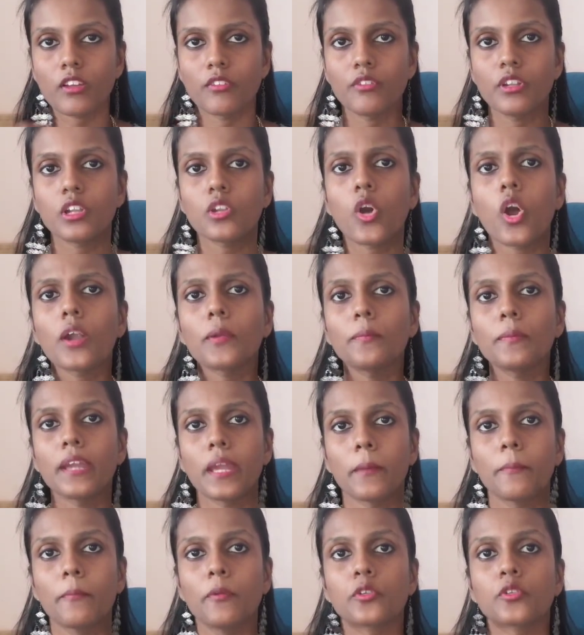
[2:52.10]
will not
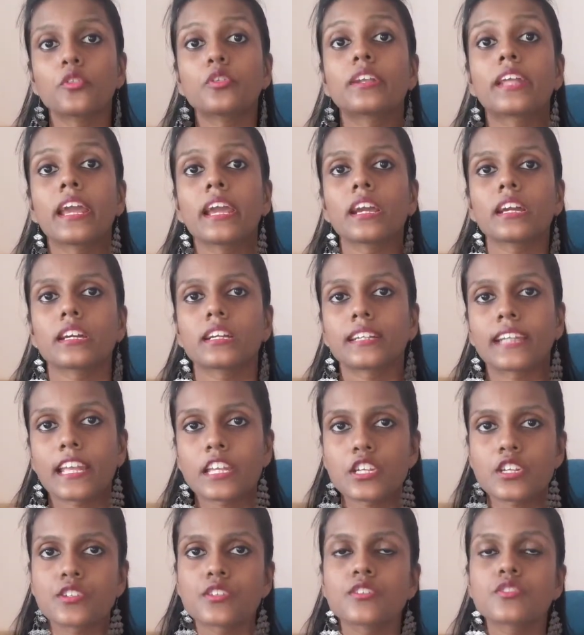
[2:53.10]
be able to take
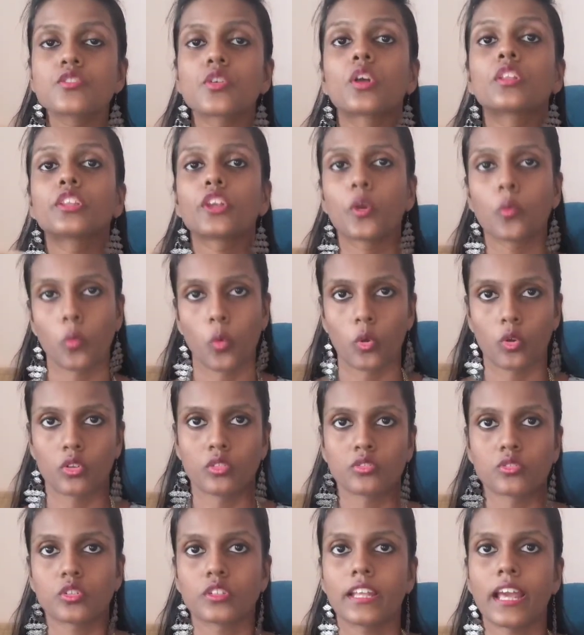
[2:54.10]
decisions on their own.
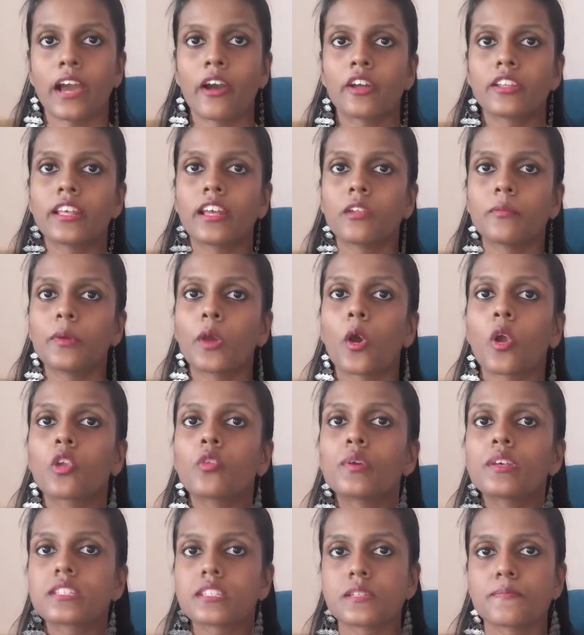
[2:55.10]
So they'll be
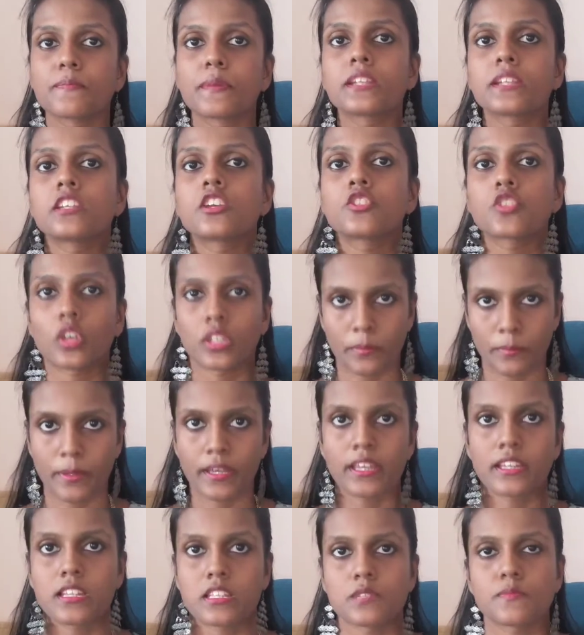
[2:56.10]
always dependent on the
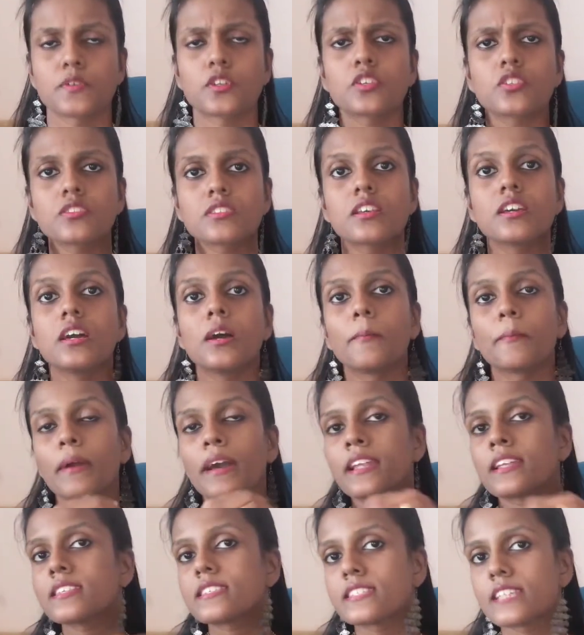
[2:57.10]
parents, because
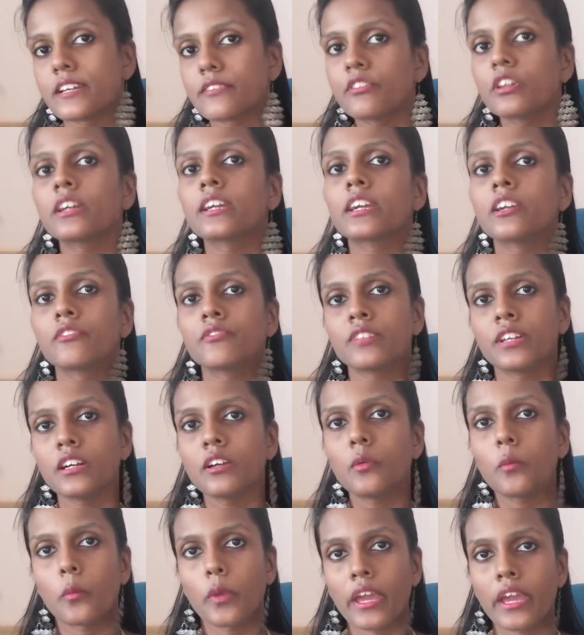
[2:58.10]
parents never give
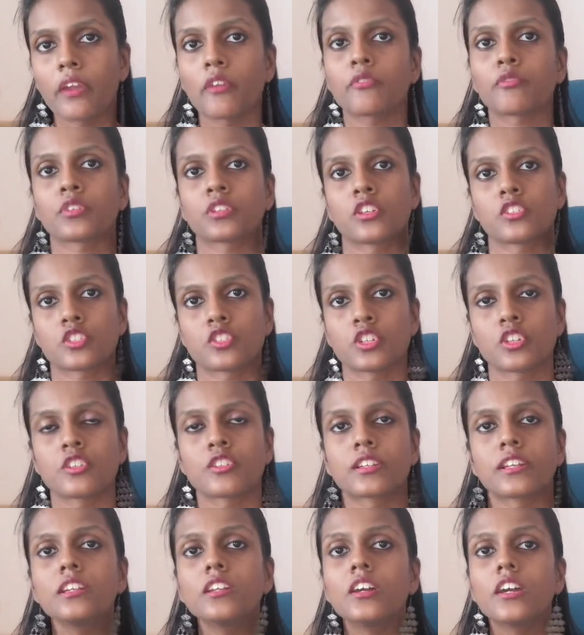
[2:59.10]
the way for the
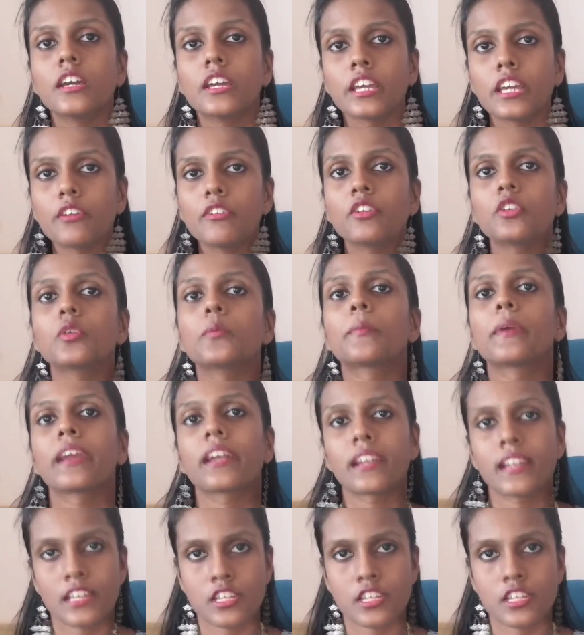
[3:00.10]
children even to make